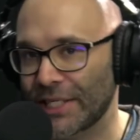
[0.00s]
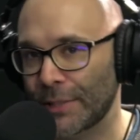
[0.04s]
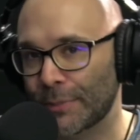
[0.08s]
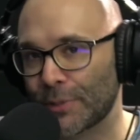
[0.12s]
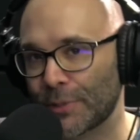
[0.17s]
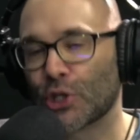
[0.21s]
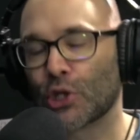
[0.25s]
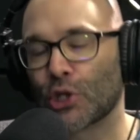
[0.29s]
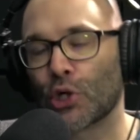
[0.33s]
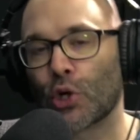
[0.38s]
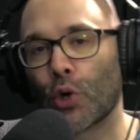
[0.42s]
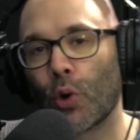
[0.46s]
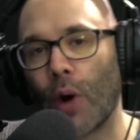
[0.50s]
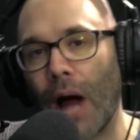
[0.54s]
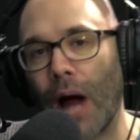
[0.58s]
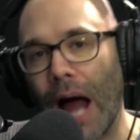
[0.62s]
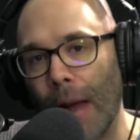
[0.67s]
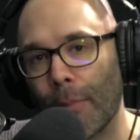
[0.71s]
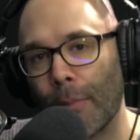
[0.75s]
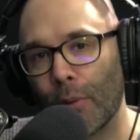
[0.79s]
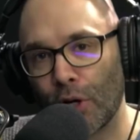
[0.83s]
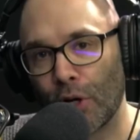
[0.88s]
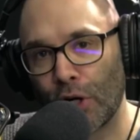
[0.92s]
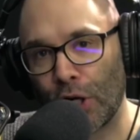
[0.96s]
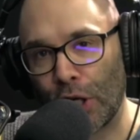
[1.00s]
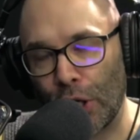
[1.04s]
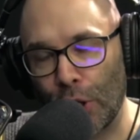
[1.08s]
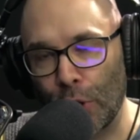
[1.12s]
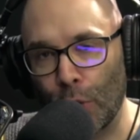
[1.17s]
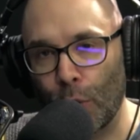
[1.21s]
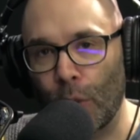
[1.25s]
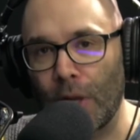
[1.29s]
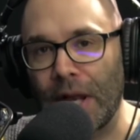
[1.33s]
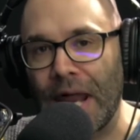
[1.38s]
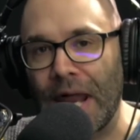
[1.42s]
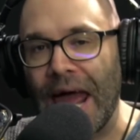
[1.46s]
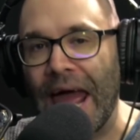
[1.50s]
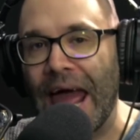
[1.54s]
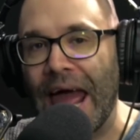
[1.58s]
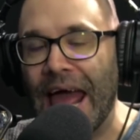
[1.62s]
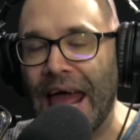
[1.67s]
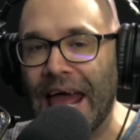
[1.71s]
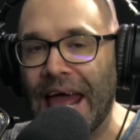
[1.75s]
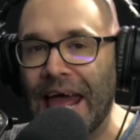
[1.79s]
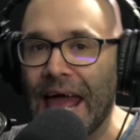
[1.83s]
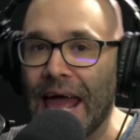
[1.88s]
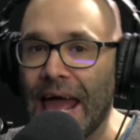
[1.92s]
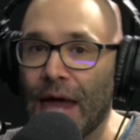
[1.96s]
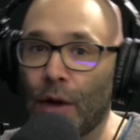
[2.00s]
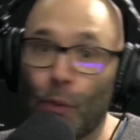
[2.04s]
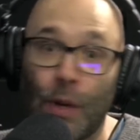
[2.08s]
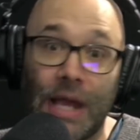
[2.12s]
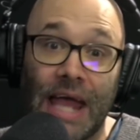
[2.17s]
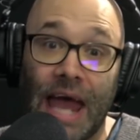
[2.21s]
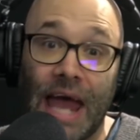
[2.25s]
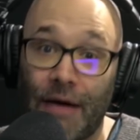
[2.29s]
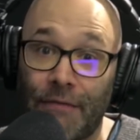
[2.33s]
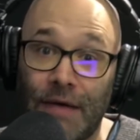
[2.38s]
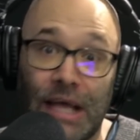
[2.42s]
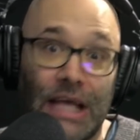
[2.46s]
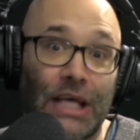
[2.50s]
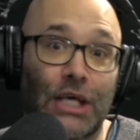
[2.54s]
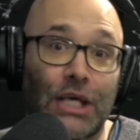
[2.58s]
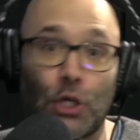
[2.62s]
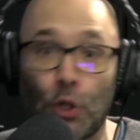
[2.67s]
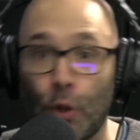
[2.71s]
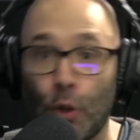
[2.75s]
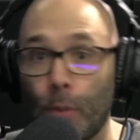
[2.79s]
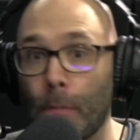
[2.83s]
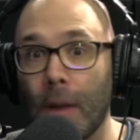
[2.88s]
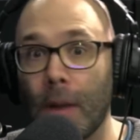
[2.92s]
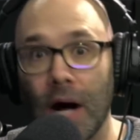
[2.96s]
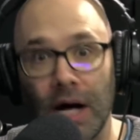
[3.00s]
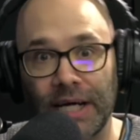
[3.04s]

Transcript: also dramatically increase your watch time.